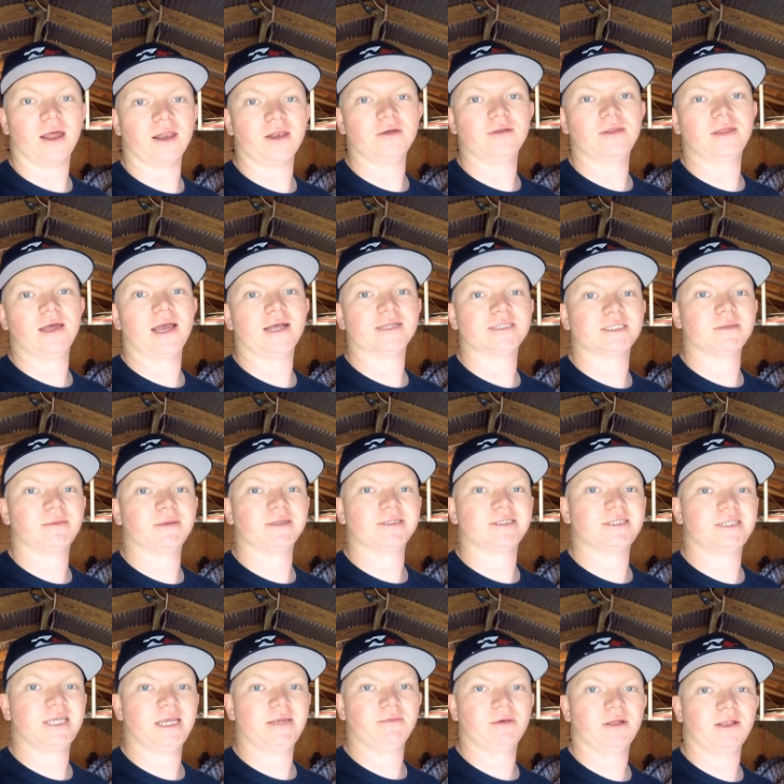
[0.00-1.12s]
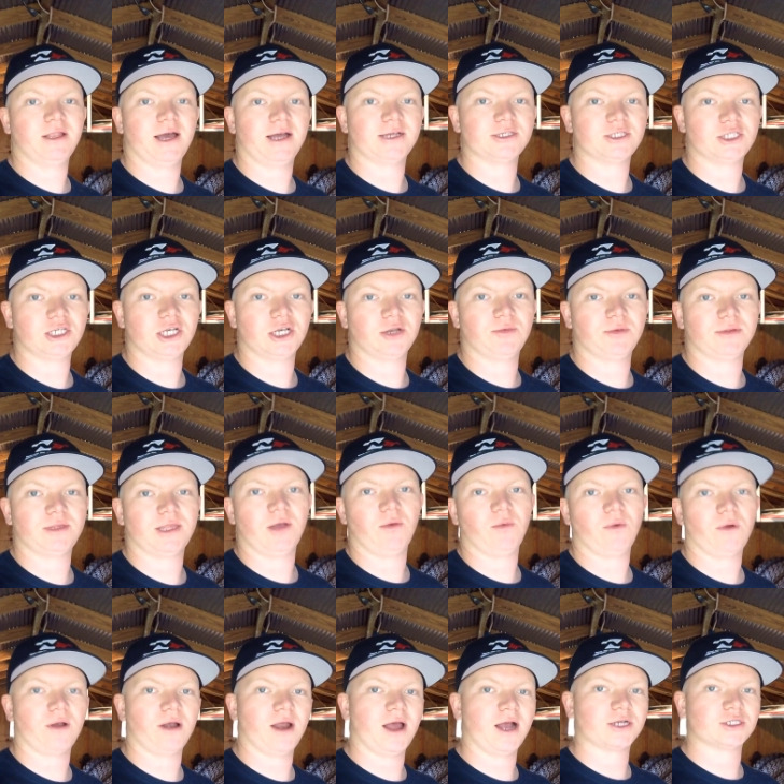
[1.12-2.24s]
I know they had some at SEMA last year, but they
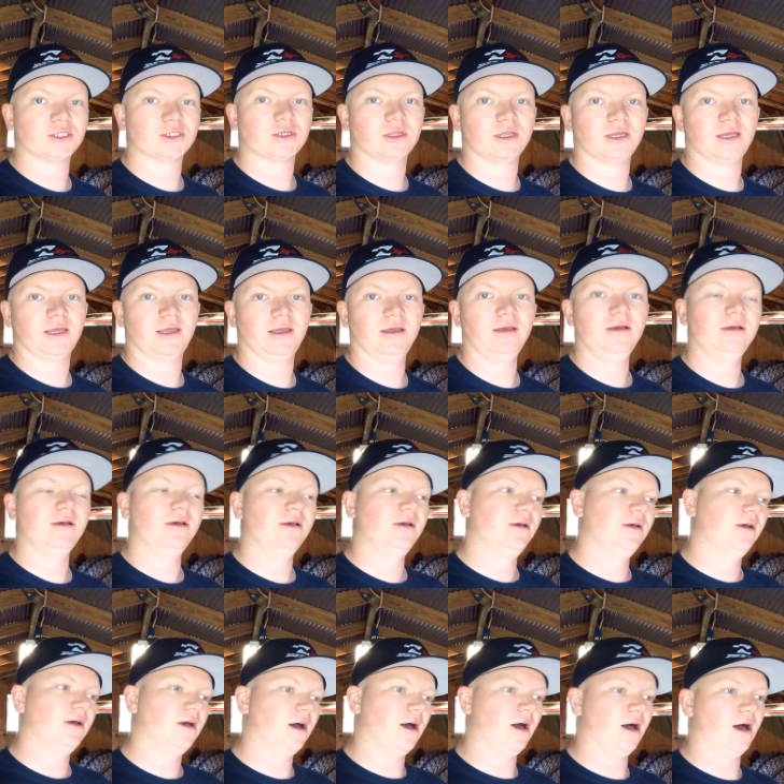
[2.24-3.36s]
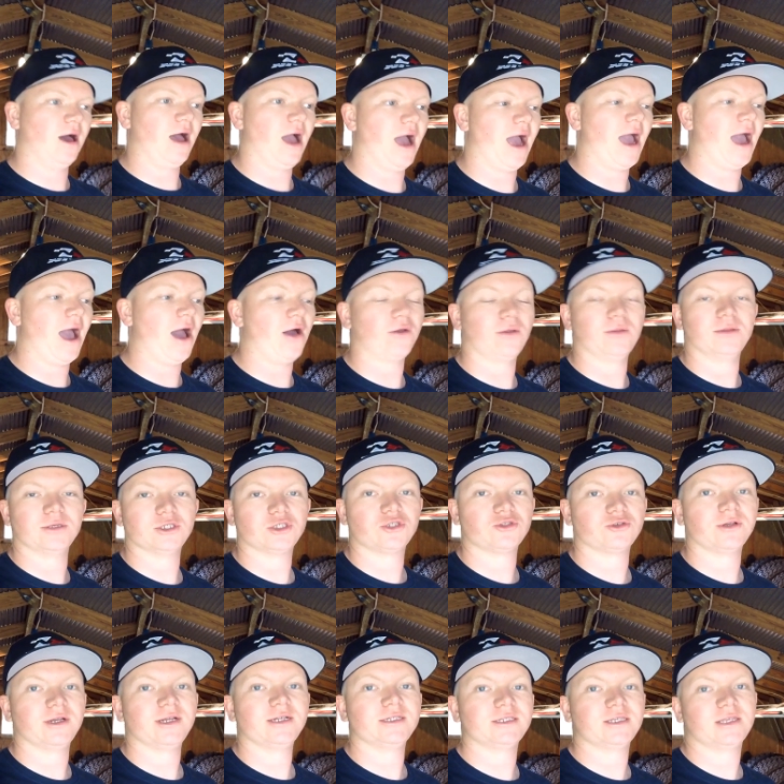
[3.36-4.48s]
weren't actually out on the
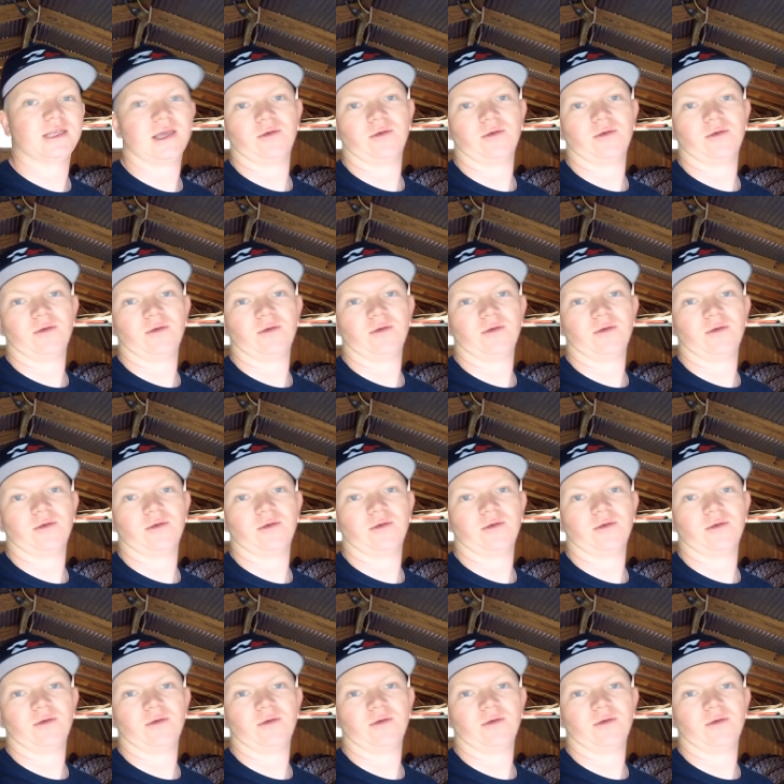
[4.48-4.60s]
streets.